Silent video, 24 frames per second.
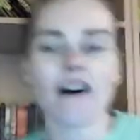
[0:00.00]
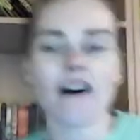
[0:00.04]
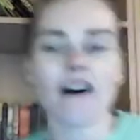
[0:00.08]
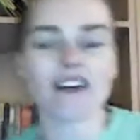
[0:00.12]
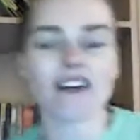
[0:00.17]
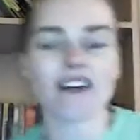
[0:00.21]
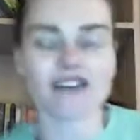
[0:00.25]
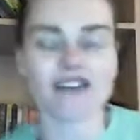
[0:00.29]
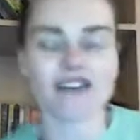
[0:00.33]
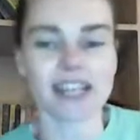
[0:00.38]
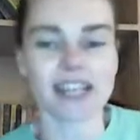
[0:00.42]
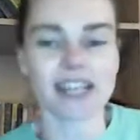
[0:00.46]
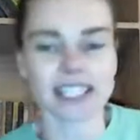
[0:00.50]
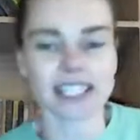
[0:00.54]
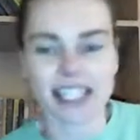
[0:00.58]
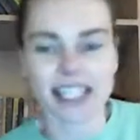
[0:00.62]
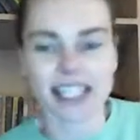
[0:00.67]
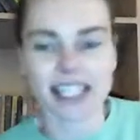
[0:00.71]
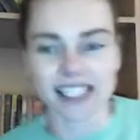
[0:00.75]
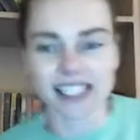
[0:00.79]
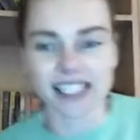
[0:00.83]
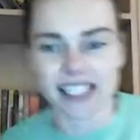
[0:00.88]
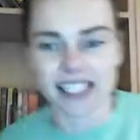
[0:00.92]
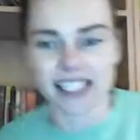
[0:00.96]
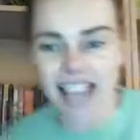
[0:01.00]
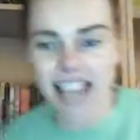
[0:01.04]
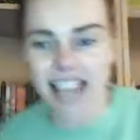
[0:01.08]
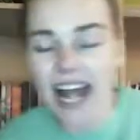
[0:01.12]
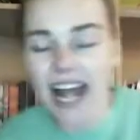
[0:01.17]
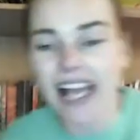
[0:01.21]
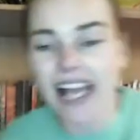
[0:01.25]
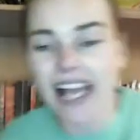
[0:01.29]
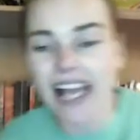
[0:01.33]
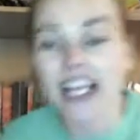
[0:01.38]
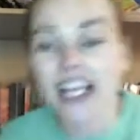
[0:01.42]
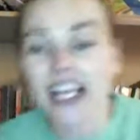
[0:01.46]
our phonics lesson
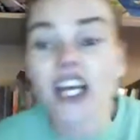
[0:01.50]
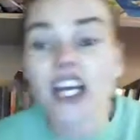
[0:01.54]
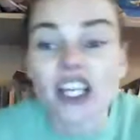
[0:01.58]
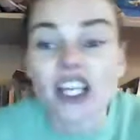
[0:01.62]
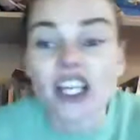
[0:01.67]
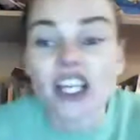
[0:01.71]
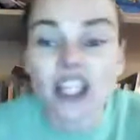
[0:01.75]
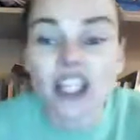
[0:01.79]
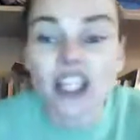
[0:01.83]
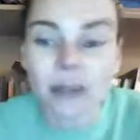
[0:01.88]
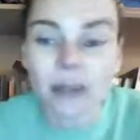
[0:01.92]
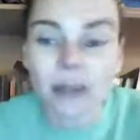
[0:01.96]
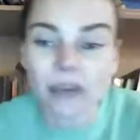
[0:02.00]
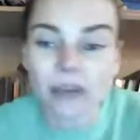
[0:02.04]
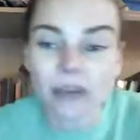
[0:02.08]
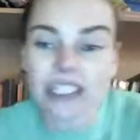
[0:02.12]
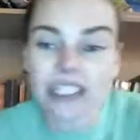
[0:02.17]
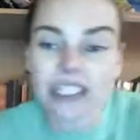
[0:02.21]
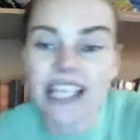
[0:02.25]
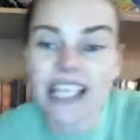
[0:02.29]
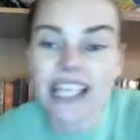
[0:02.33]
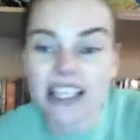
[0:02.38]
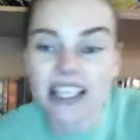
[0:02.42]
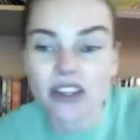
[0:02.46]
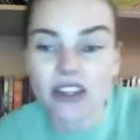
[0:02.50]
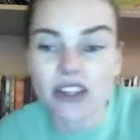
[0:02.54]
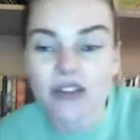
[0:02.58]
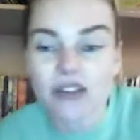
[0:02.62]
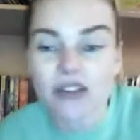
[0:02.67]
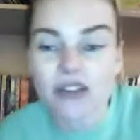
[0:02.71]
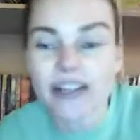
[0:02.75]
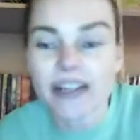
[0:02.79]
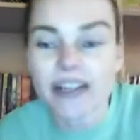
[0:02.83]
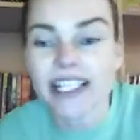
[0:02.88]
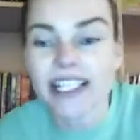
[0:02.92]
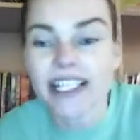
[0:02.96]
today, you will need the
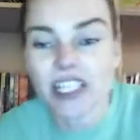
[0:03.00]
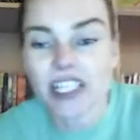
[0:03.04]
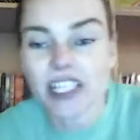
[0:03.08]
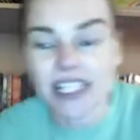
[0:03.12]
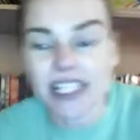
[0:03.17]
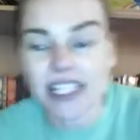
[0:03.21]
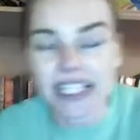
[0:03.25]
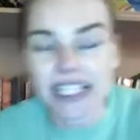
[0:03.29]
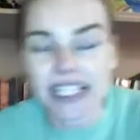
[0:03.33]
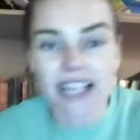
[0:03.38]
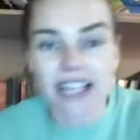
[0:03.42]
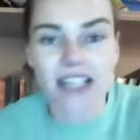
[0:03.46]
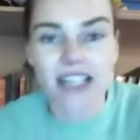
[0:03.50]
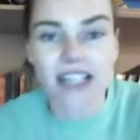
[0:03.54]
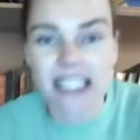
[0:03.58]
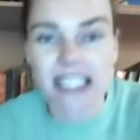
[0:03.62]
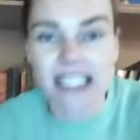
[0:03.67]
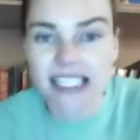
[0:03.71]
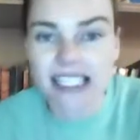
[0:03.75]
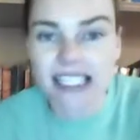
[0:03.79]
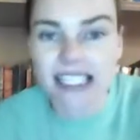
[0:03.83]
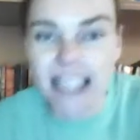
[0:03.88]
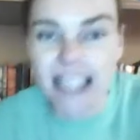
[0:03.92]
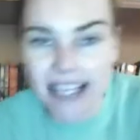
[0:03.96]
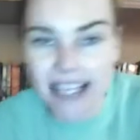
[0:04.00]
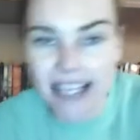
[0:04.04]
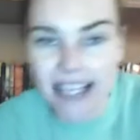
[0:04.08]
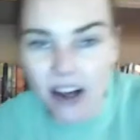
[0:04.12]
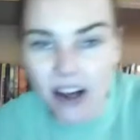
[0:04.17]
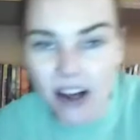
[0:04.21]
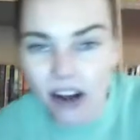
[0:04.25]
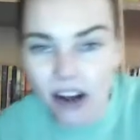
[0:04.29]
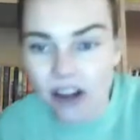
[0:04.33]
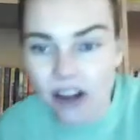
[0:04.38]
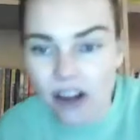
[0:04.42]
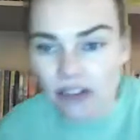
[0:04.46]
3 sheets that you can see
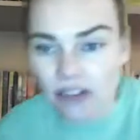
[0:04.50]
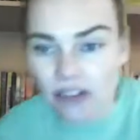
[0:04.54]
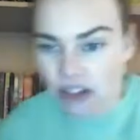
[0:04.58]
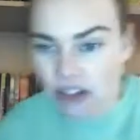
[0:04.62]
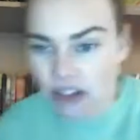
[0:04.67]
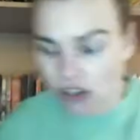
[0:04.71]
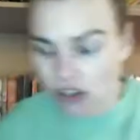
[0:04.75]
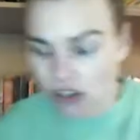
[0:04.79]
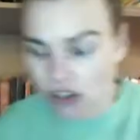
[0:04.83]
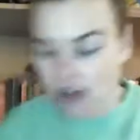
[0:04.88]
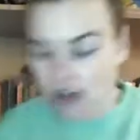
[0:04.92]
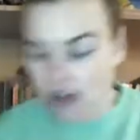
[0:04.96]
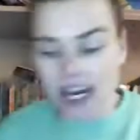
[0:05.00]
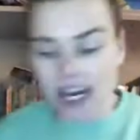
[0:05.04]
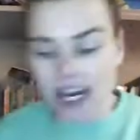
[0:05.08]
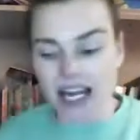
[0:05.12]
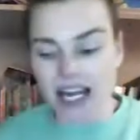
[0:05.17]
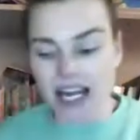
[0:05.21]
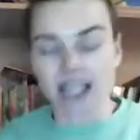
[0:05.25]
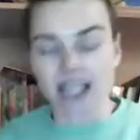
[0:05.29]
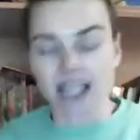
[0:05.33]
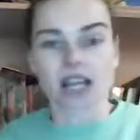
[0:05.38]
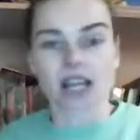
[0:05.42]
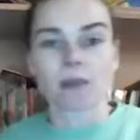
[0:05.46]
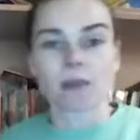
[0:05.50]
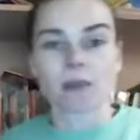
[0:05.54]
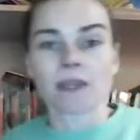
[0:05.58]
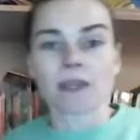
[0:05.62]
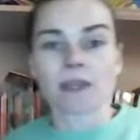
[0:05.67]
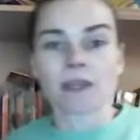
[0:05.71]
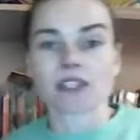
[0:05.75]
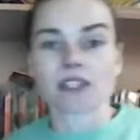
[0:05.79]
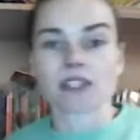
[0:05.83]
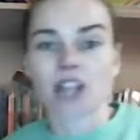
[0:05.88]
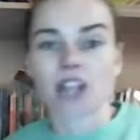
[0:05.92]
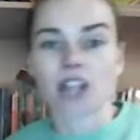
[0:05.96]
on the screen.
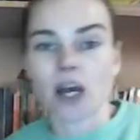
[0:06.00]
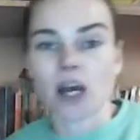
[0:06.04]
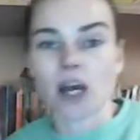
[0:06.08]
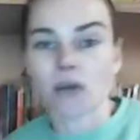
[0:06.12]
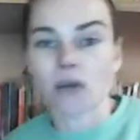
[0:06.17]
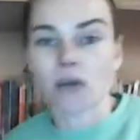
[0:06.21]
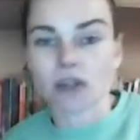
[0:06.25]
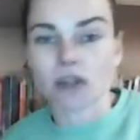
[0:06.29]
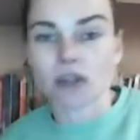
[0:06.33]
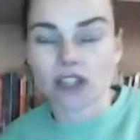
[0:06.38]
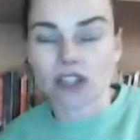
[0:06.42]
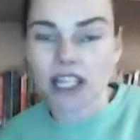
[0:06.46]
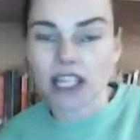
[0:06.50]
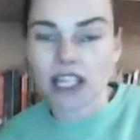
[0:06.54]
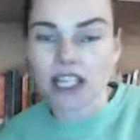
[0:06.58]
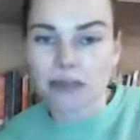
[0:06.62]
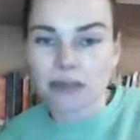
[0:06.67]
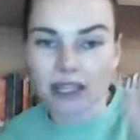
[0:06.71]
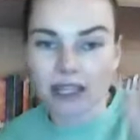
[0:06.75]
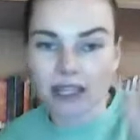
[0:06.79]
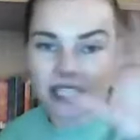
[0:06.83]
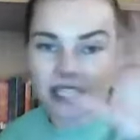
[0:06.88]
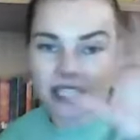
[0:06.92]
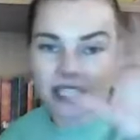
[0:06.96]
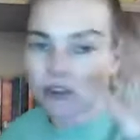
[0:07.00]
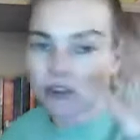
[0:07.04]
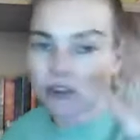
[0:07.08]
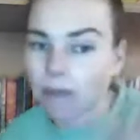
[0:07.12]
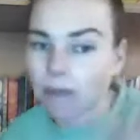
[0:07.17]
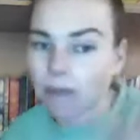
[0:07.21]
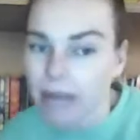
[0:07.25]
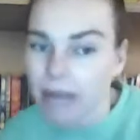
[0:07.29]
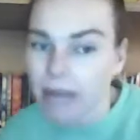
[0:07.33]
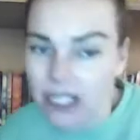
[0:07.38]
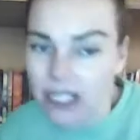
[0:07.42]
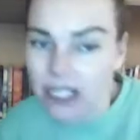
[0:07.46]
So your sheet with the different
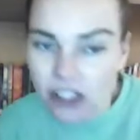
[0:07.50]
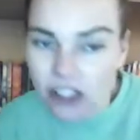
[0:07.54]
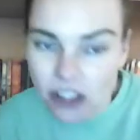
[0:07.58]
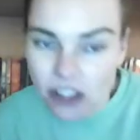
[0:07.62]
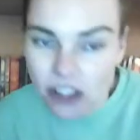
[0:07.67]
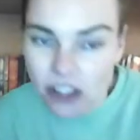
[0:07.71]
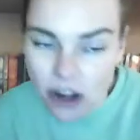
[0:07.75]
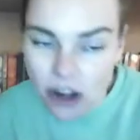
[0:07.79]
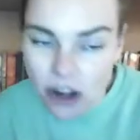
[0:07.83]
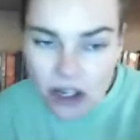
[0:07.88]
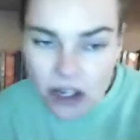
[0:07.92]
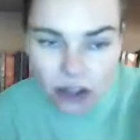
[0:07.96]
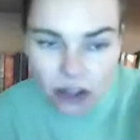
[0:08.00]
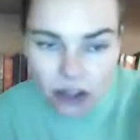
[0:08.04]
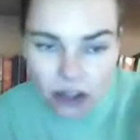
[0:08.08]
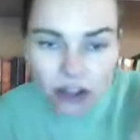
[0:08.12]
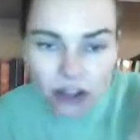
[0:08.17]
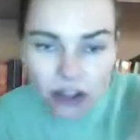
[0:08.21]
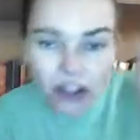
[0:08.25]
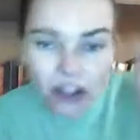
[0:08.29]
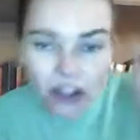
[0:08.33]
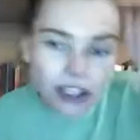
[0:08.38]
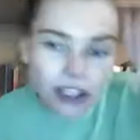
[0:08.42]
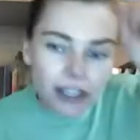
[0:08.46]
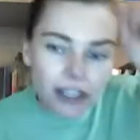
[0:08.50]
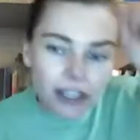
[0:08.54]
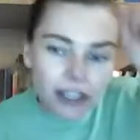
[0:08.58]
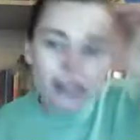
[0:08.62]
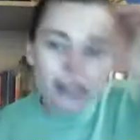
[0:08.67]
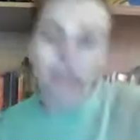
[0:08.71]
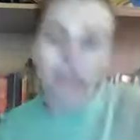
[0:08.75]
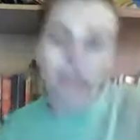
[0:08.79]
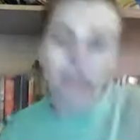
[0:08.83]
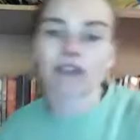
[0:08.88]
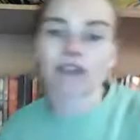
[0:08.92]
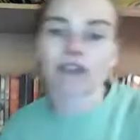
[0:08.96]
pictures on, your
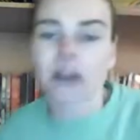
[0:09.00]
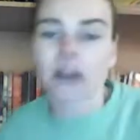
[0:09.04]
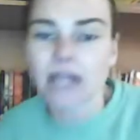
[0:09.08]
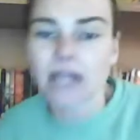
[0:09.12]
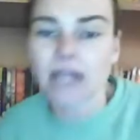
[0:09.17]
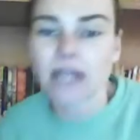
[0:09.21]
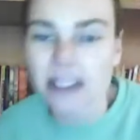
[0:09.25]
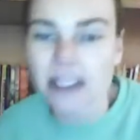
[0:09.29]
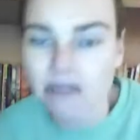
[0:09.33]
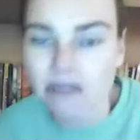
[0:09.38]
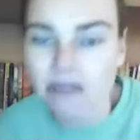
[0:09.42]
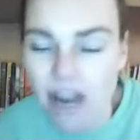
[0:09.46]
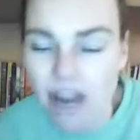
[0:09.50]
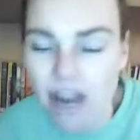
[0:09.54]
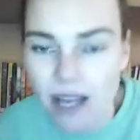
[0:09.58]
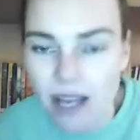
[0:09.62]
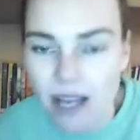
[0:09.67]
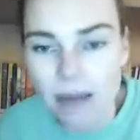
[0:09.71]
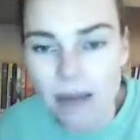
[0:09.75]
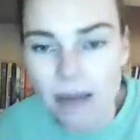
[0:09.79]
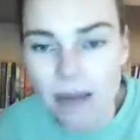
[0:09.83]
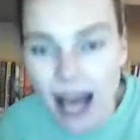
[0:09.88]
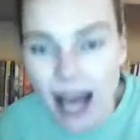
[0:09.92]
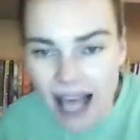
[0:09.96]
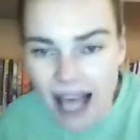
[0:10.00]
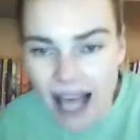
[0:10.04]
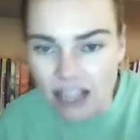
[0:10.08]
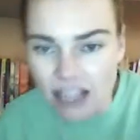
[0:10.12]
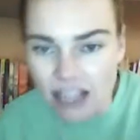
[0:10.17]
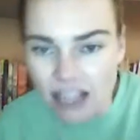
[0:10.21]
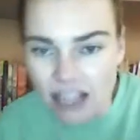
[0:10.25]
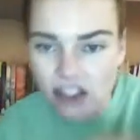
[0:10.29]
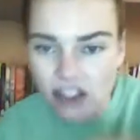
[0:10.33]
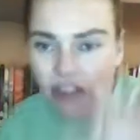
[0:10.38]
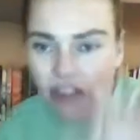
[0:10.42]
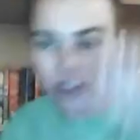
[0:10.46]
phoneme frame, and
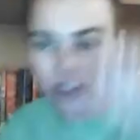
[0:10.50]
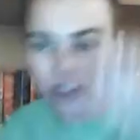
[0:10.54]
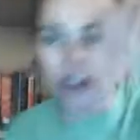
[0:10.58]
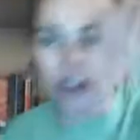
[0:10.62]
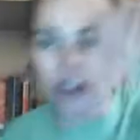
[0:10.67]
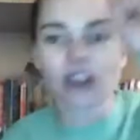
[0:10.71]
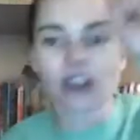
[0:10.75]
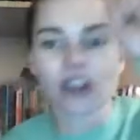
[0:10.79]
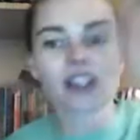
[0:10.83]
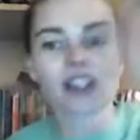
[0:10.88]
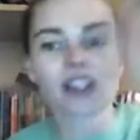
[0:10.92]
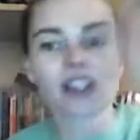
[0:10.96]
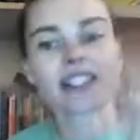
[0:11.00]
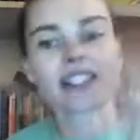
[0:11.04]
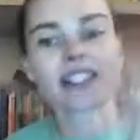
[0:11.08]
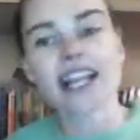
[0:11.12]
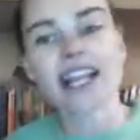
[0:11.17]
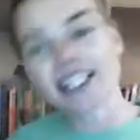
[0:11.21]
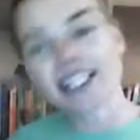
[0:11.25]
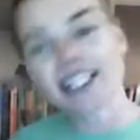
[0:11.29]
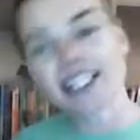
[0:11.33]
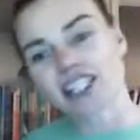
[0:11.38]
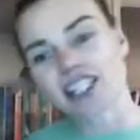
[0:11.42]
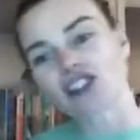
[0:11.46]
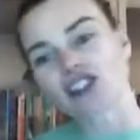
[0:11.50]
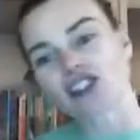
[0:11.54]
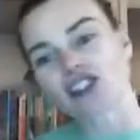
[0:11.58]
your sentence